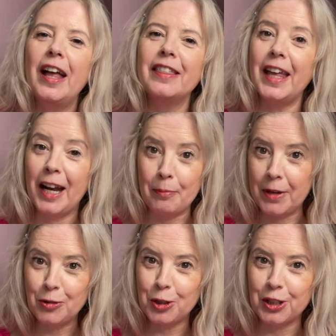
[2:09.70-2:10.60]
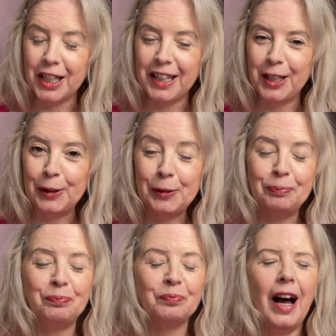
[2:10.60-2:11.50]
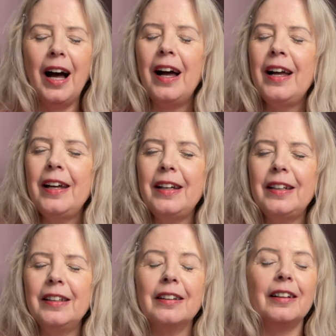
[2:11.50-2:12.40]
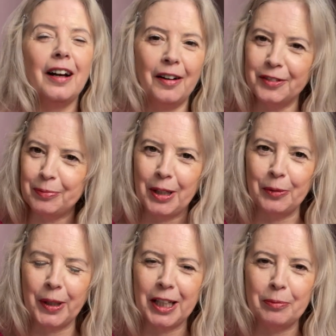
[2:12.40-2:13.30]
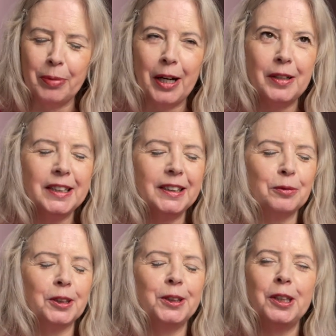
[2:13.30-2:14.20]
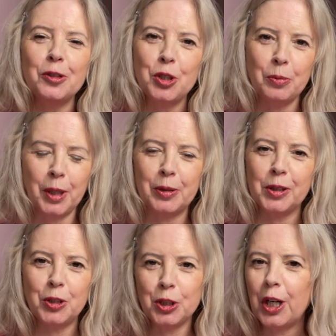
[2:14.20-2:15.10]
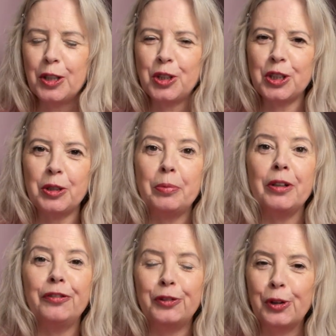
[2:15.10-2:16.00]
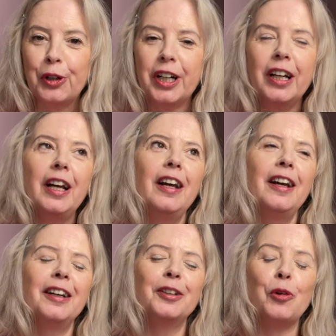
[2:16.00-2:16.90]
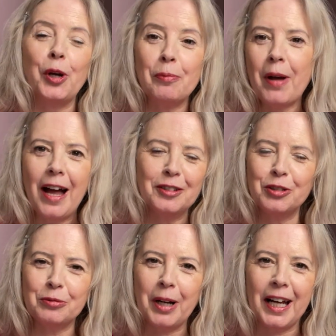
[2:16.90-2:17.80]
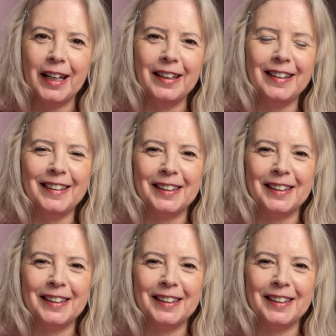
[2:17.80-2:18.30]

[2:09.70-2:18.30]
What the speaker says: that I'm mentioning here. I loved my week in Paris. It was such a big recharger before going back to my